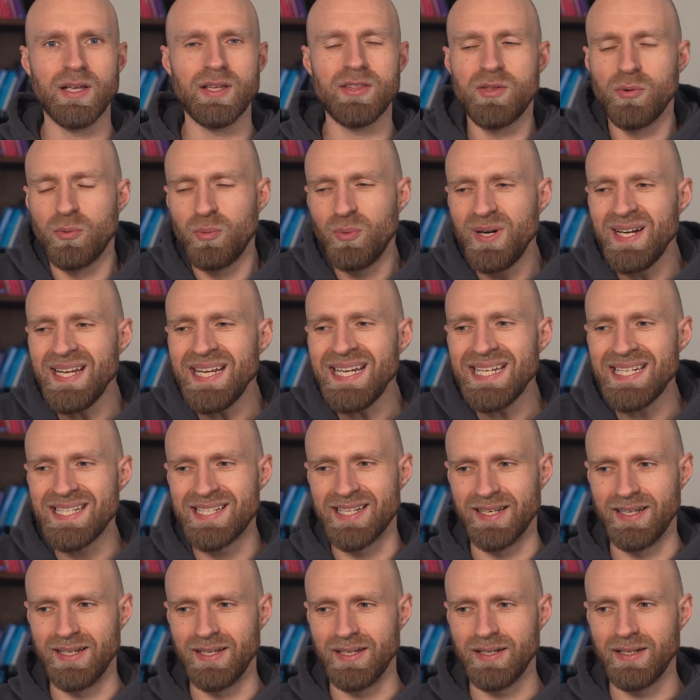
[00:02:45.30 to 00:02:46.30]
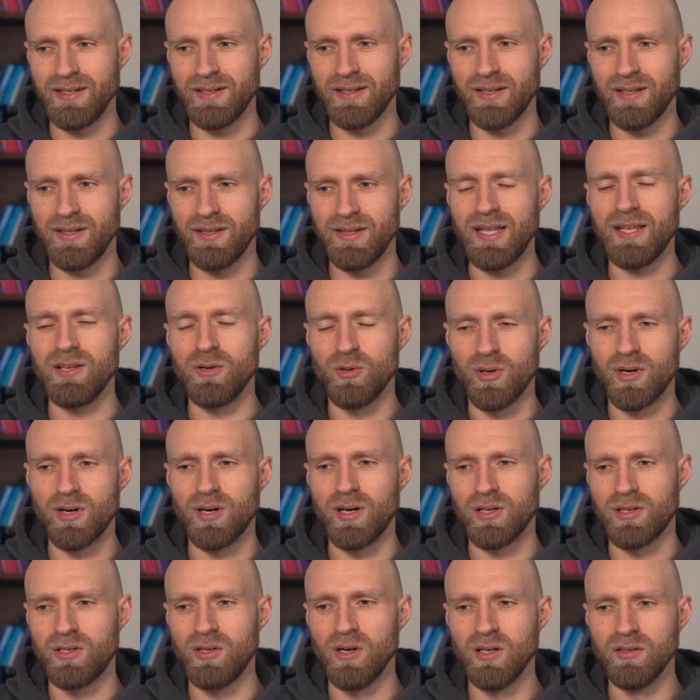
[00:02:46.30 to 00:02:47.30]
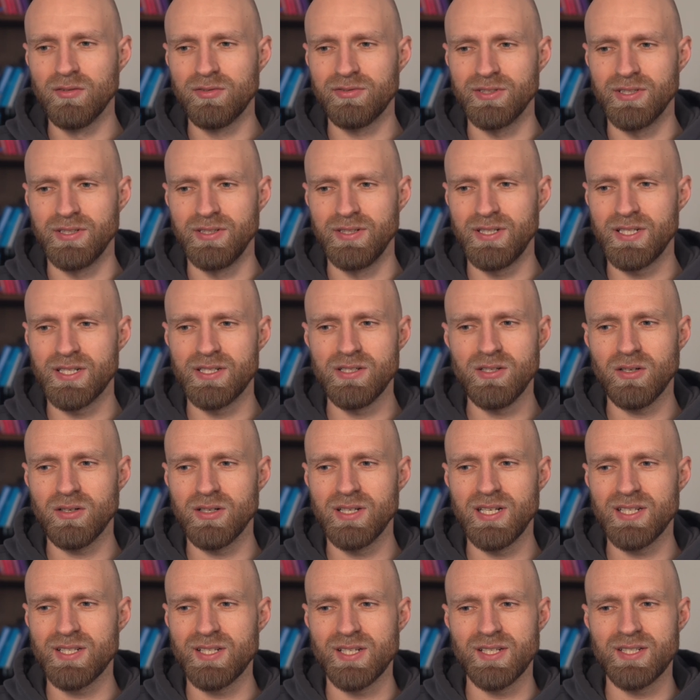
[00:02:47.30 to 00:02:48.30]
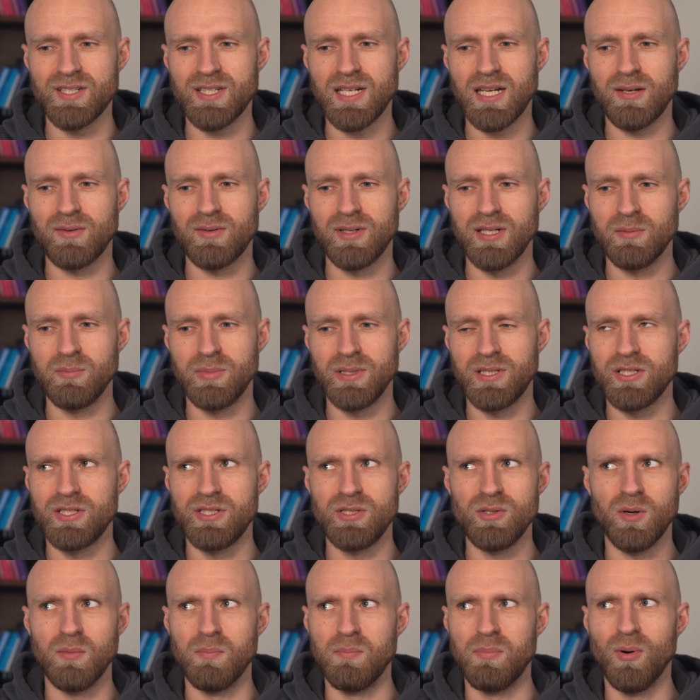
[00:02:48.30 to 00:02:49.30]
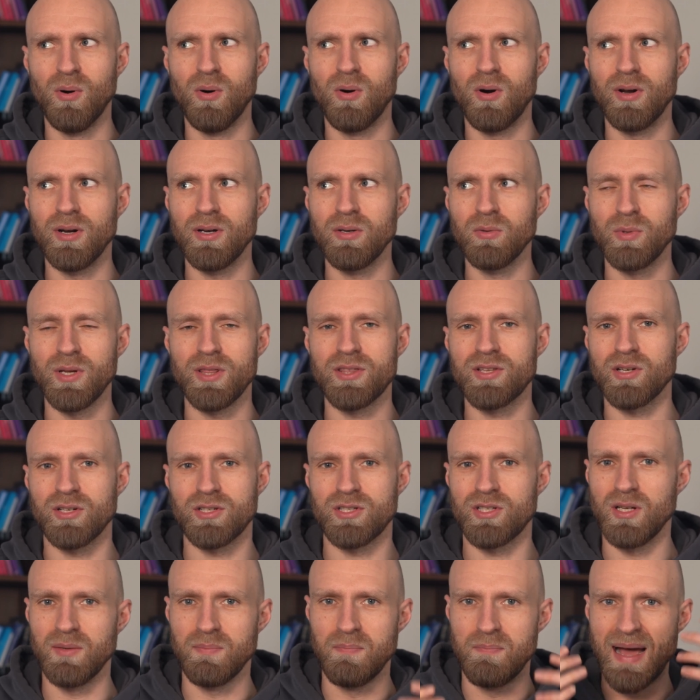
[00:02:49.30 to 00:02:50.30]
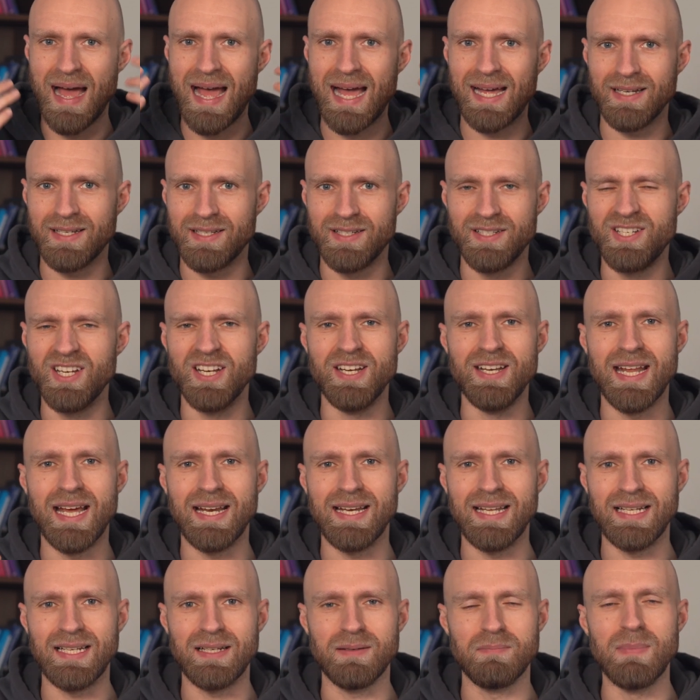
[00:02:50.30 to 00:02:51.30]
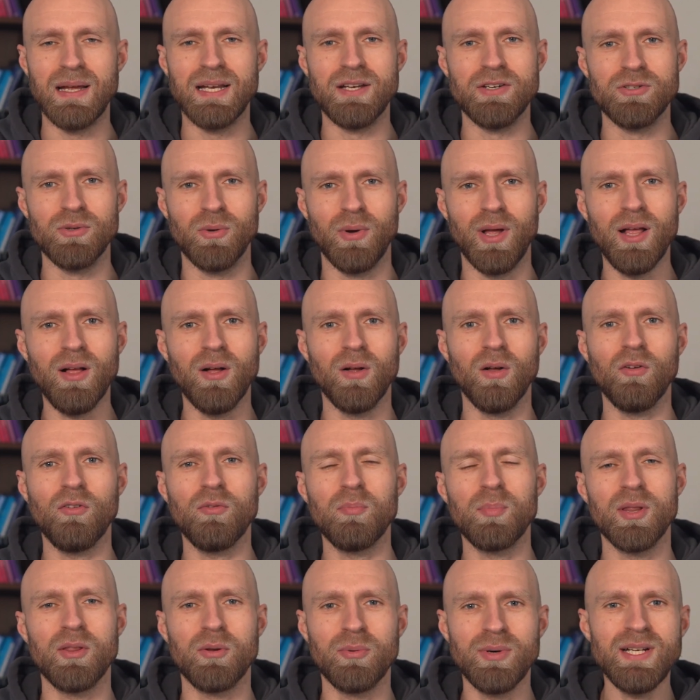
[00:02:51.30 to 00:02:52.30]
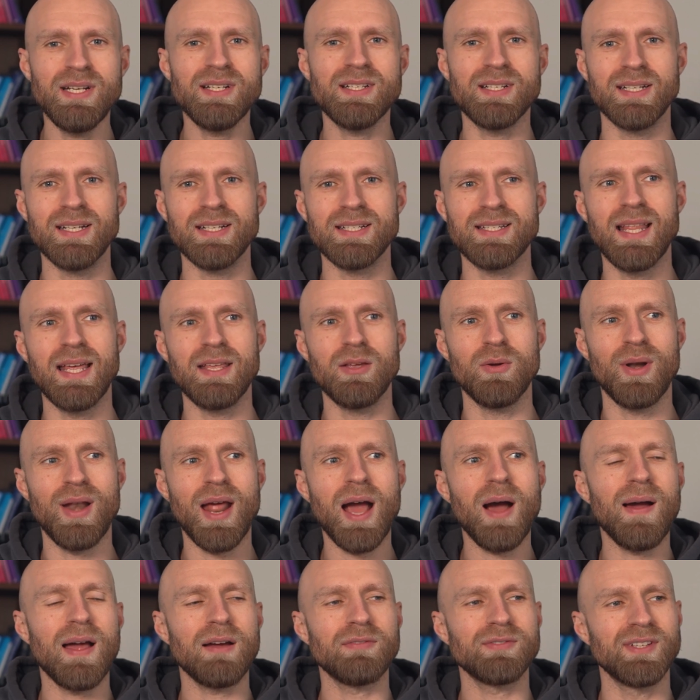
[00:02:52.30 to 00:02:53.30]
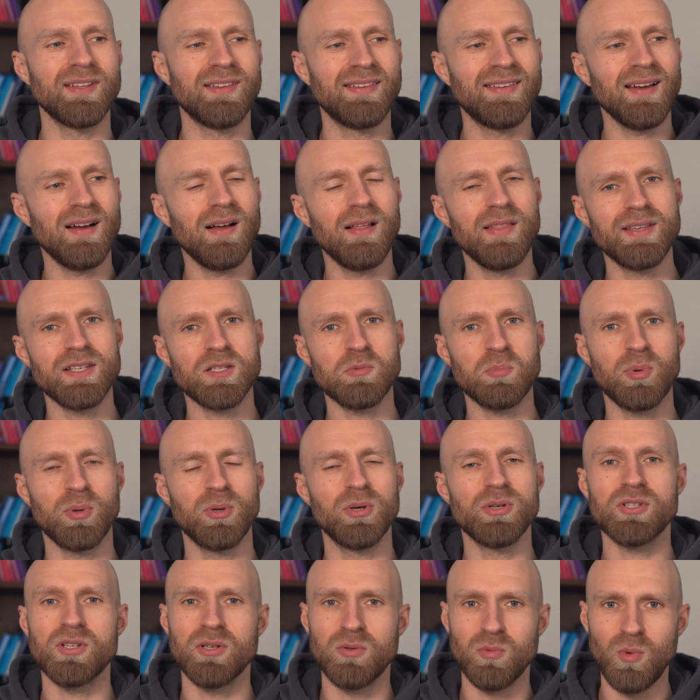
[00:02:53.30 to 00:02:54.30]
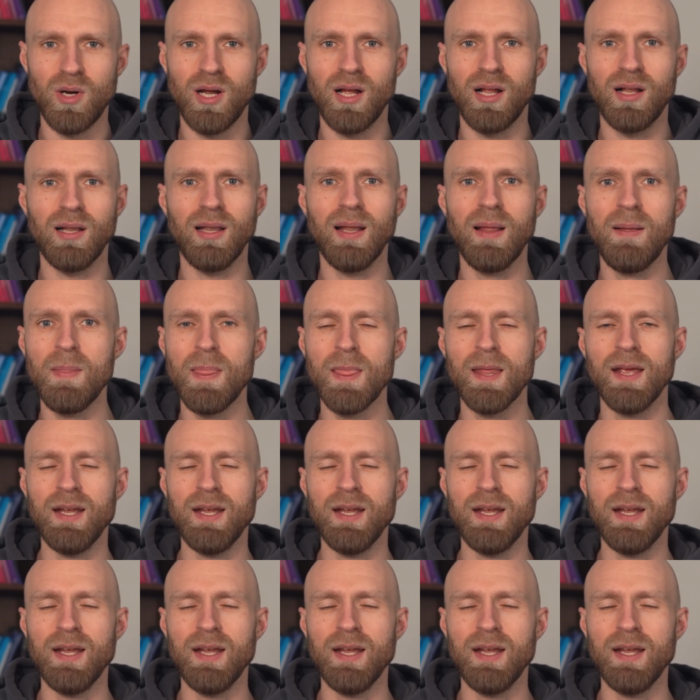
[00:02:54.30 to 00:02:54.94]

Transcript: The reason that you are unconfident is not necessarily because you are born with such a bad genetic mental health, but the reason is that you now have to tell this person, well,